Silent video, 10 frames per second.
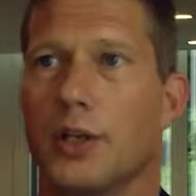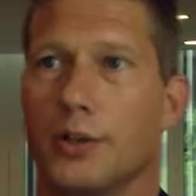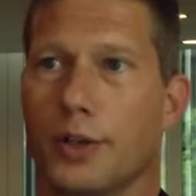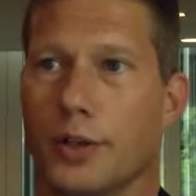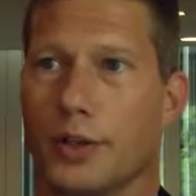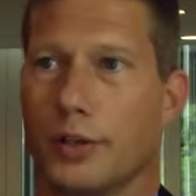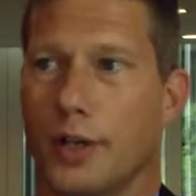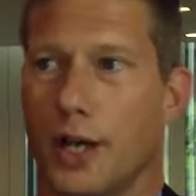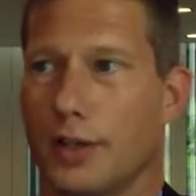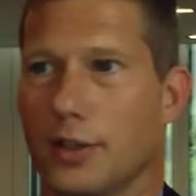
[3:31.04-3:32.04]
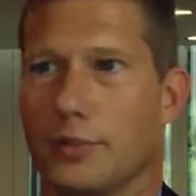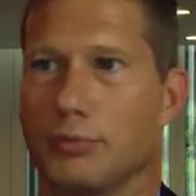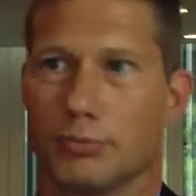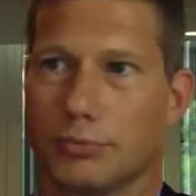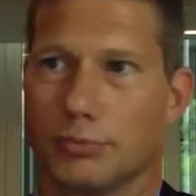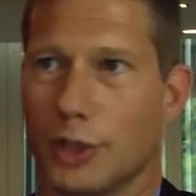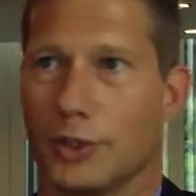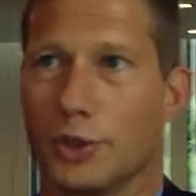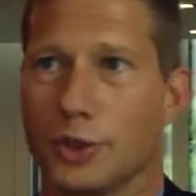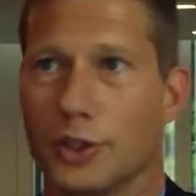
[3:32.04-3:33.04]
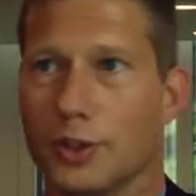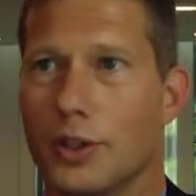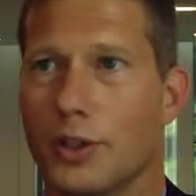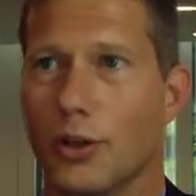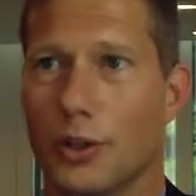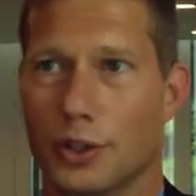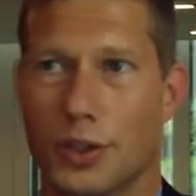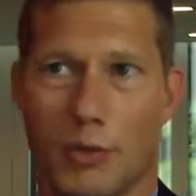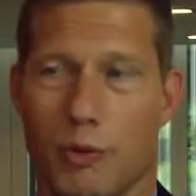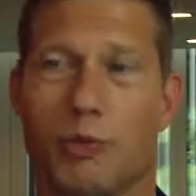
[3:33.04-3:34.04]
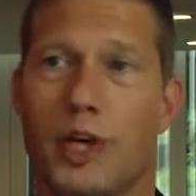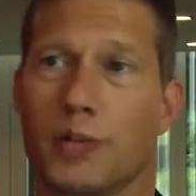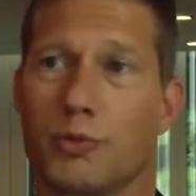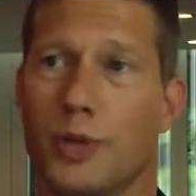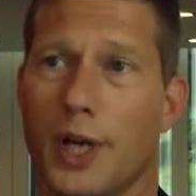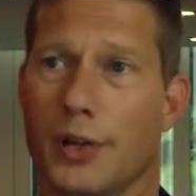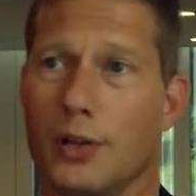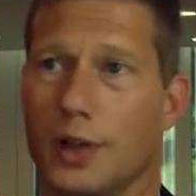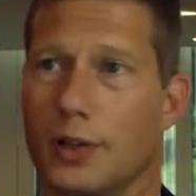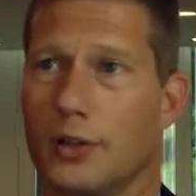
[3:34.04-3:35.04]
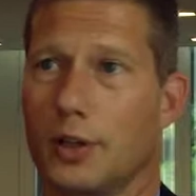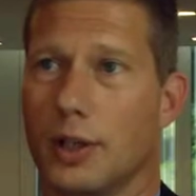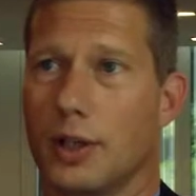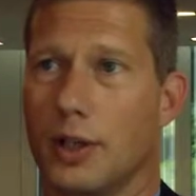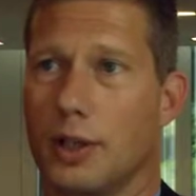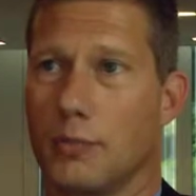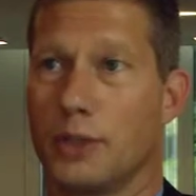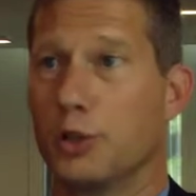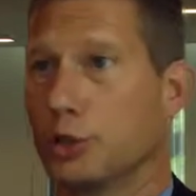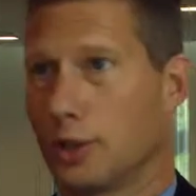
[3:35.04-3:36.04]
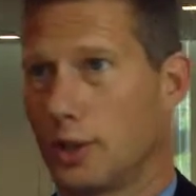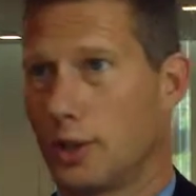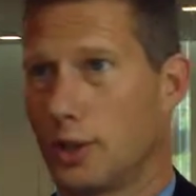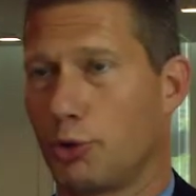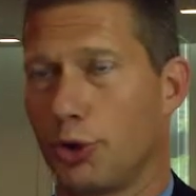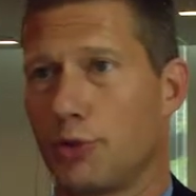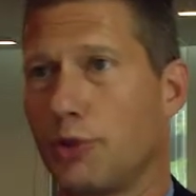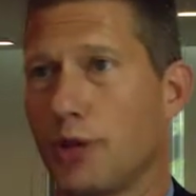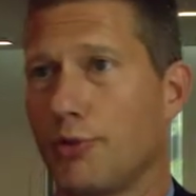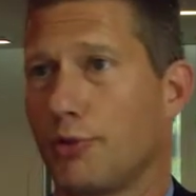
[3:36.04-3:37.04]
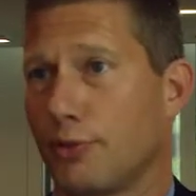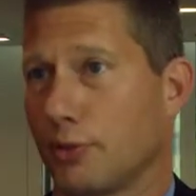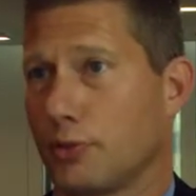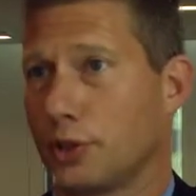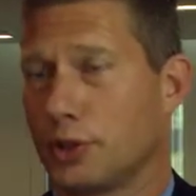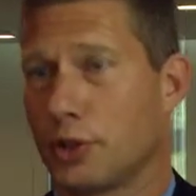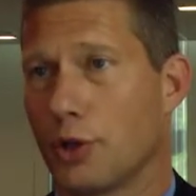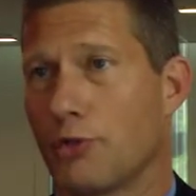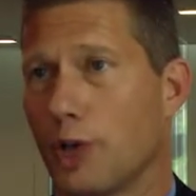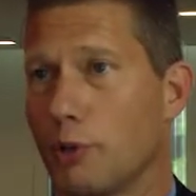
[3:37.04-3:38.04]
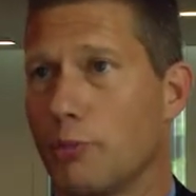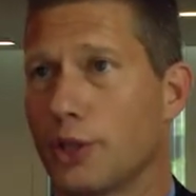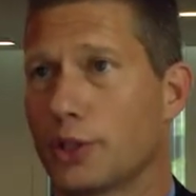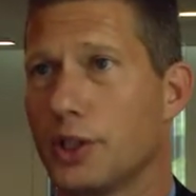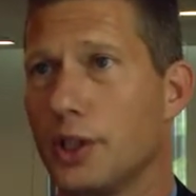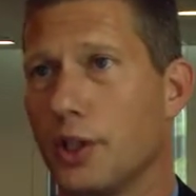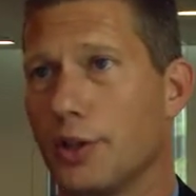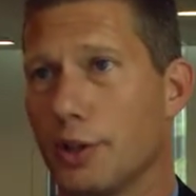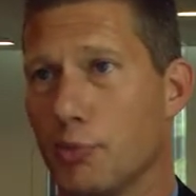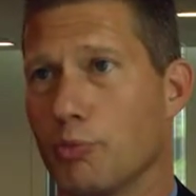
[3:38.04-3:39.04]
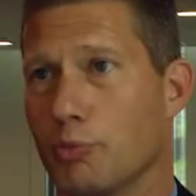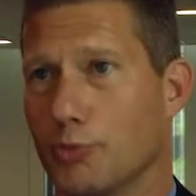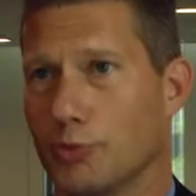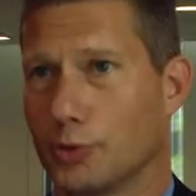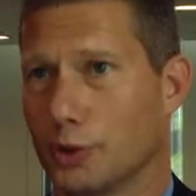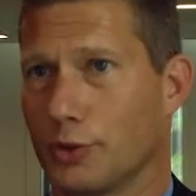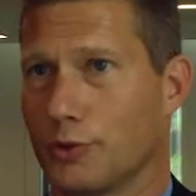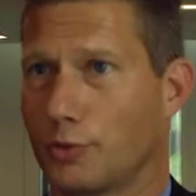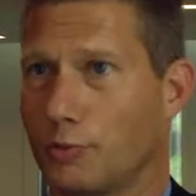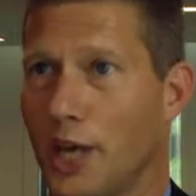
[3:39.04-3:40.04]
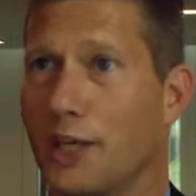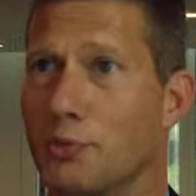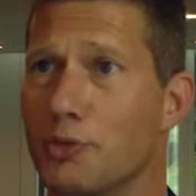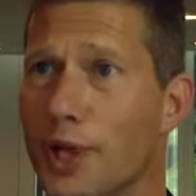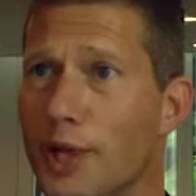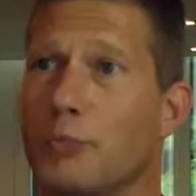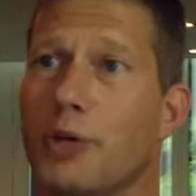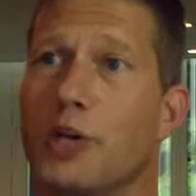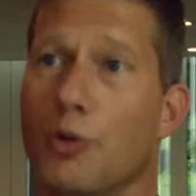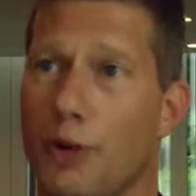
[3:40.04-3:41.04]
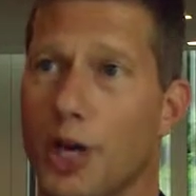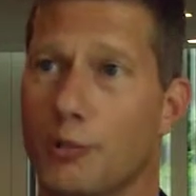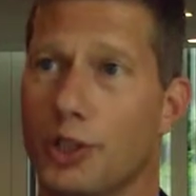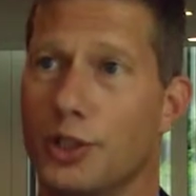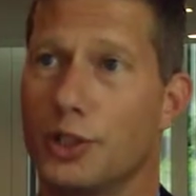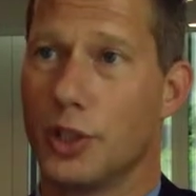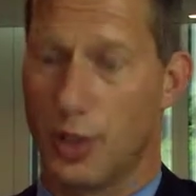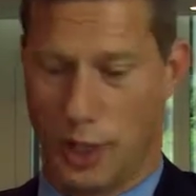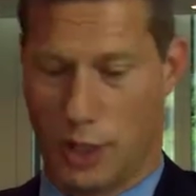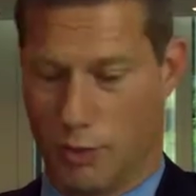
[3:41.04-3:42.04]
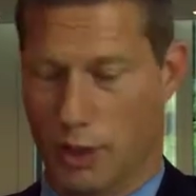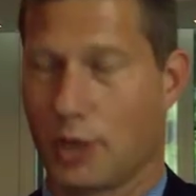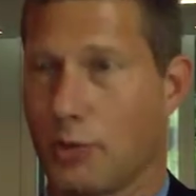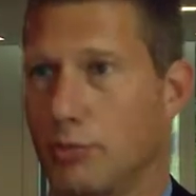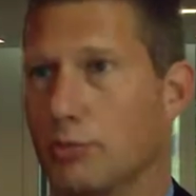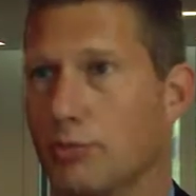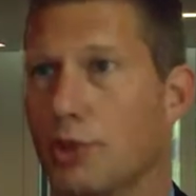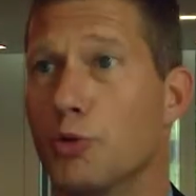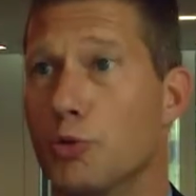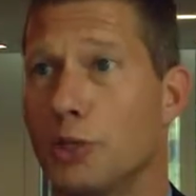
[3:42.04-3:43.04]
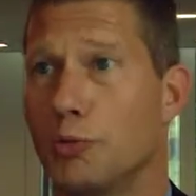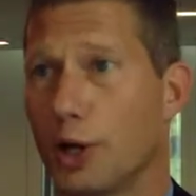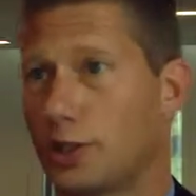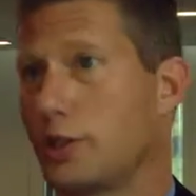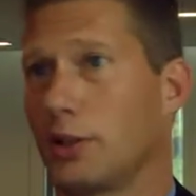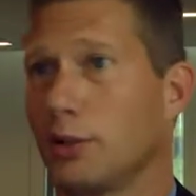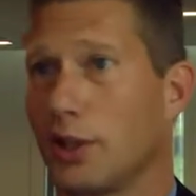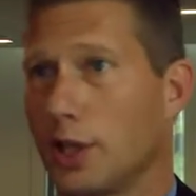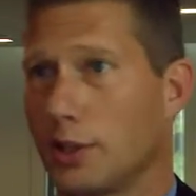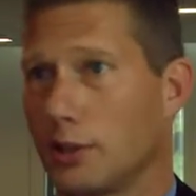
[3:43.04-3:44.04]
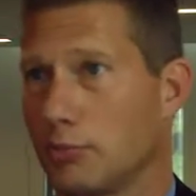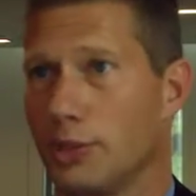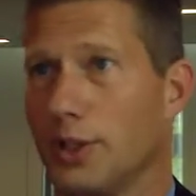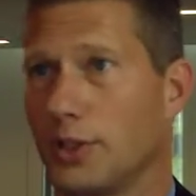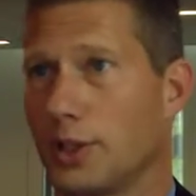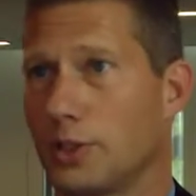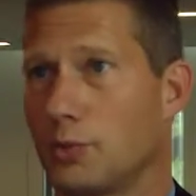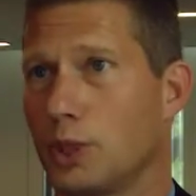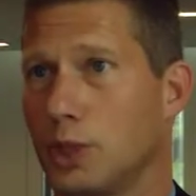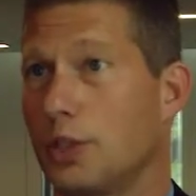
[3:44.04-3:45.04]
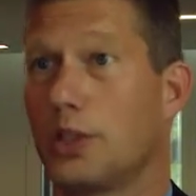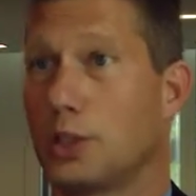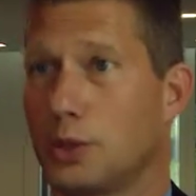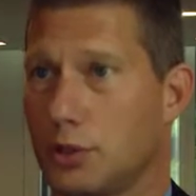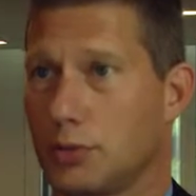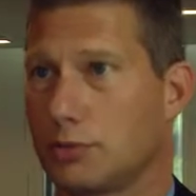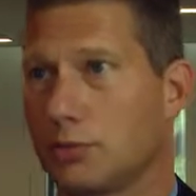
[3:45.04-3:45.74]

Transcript: you can either not use it, or you say we bring them together, and we use a product we have which is called Fibermax. You can sort of bind them together, make combined meats, and you can make new meat parts that look like meat as it was. And it is